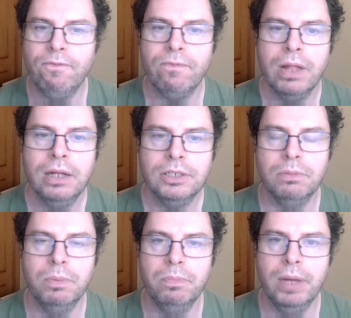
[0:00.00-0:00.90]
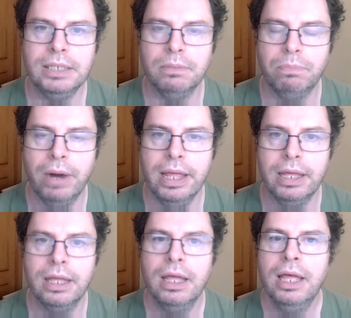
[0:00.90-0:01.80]
if someone makes a
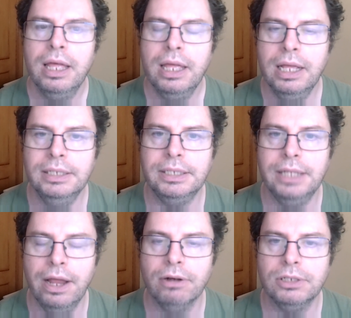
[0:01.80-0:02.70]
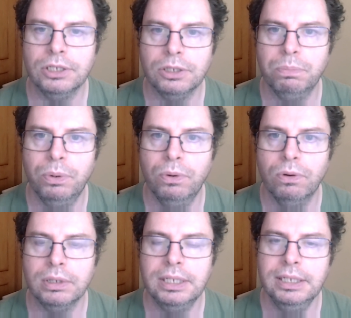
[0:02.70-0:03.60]
break, he's there to
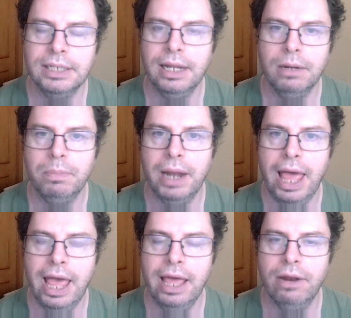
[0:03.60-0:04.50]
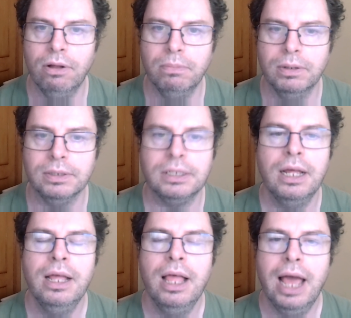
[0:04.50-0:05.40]
support. He's a little bit ahead
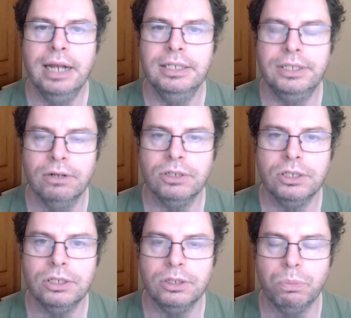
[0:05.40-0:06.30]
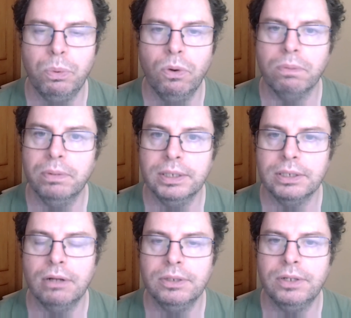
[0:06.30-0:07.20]
almost, and he's there to
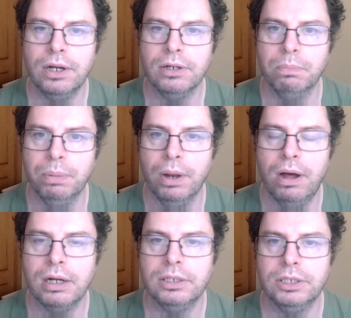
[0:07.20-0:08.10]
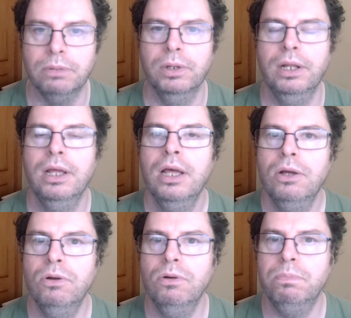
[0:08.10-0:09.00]
support, but he's also there to block
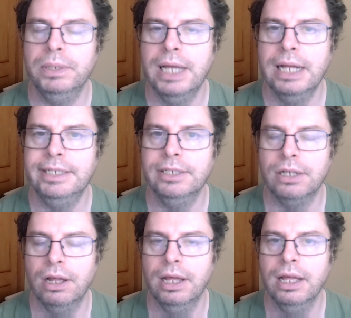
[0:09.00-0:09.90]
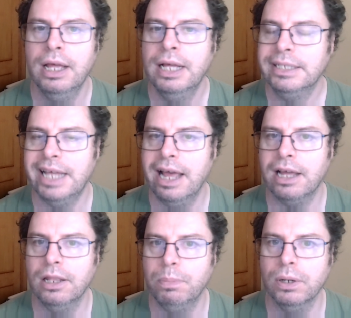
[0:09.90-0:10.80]
someone who potentially is going to
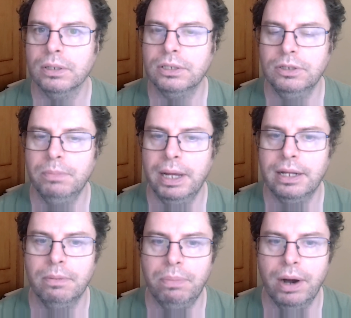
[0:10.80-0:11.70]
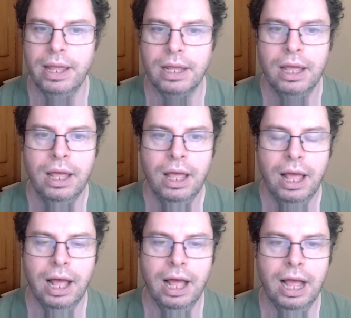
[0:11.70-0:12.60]
tackle the person who's making the break.
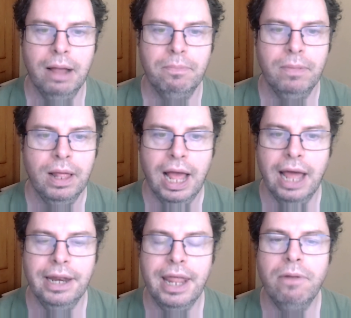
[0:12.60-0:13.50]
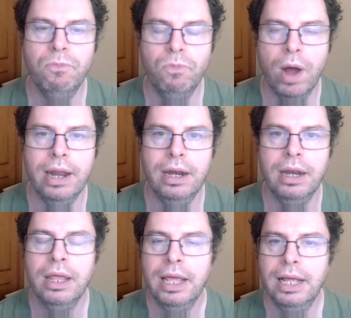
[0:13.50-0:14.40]
And then
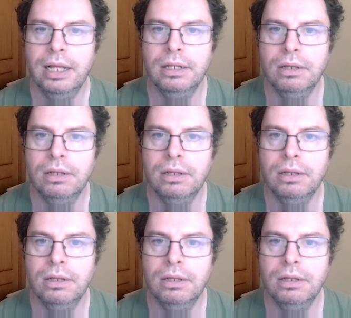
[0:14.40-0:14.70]
when